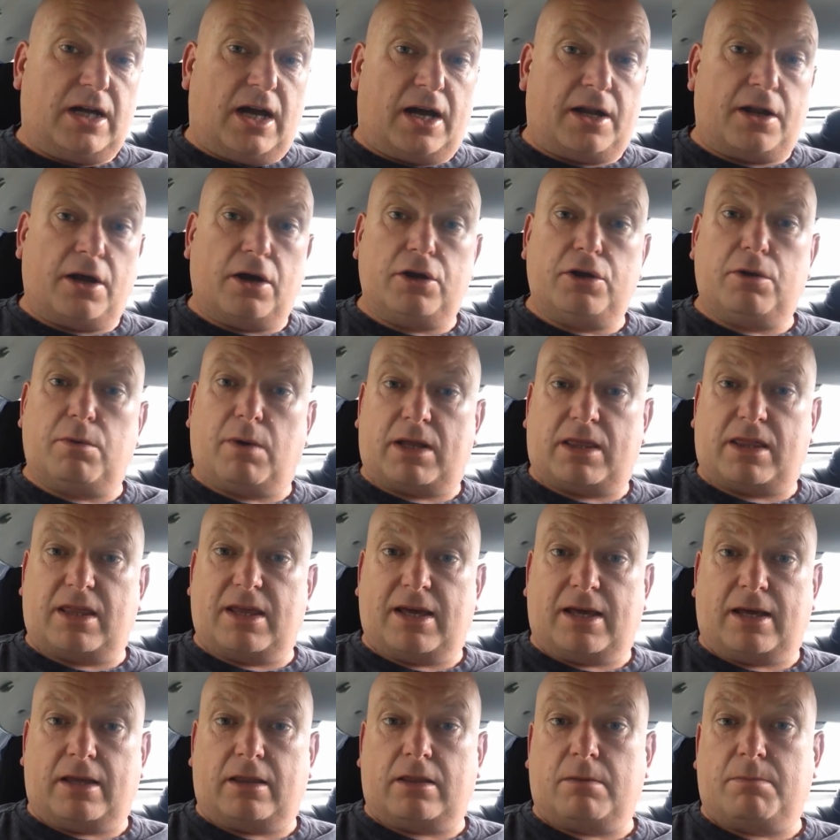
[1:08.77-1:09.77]
and how do I
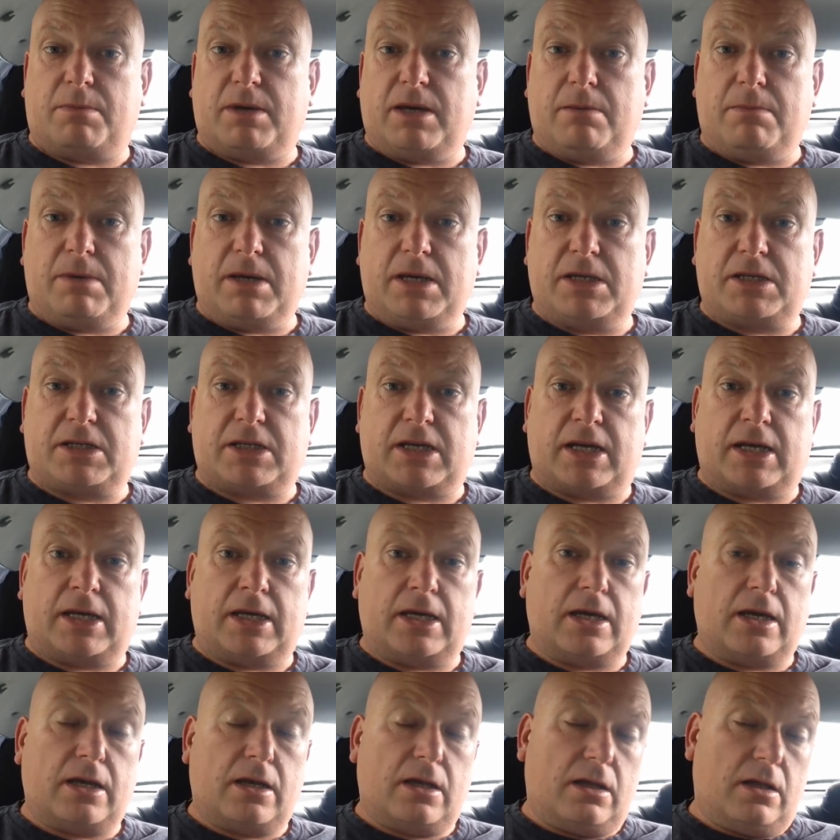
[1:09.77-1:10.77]
think the
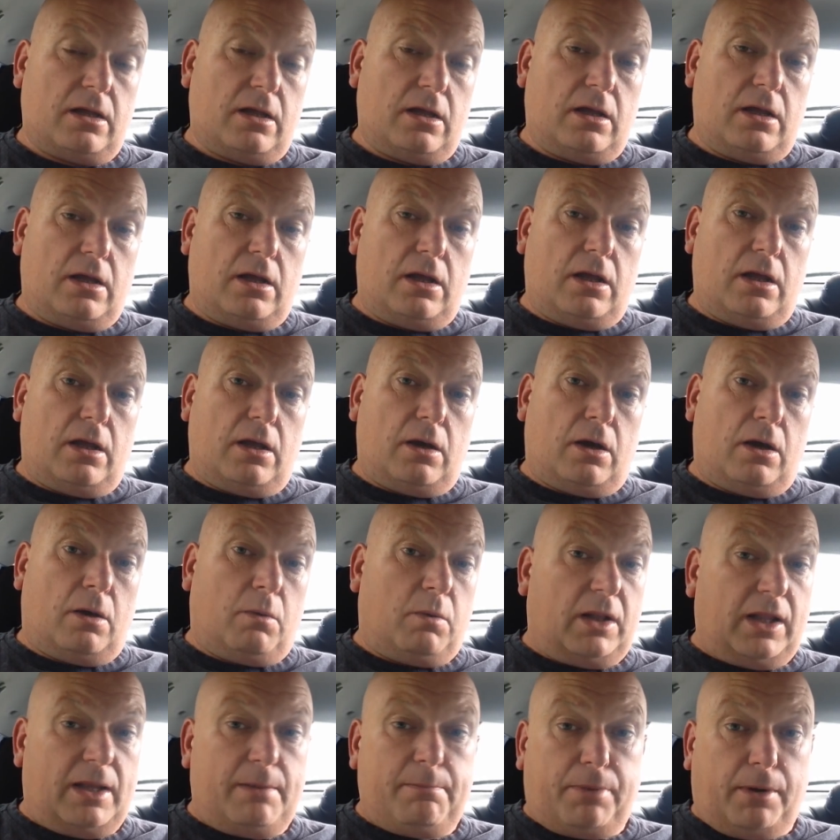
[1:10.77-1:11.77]
BBC uh,
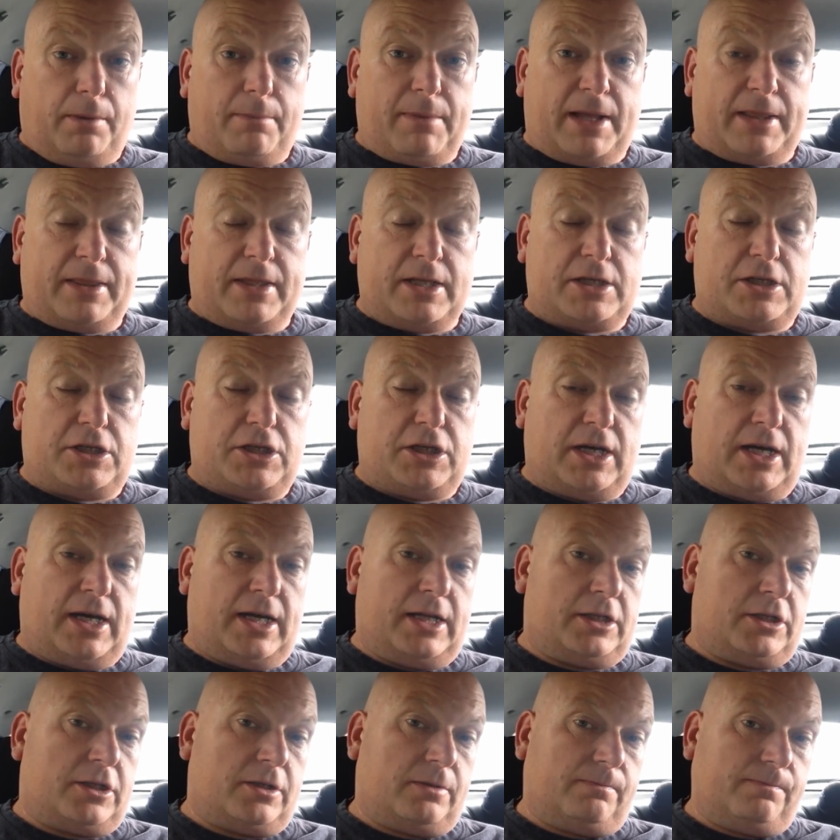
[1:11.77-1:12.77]
will implement this
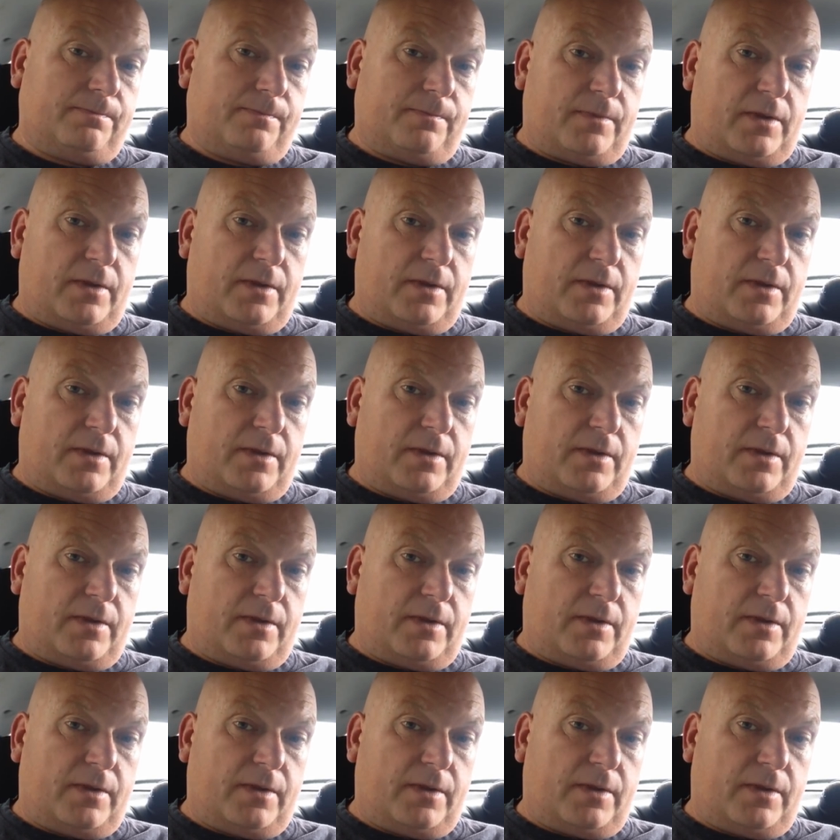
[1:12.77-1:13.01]
change.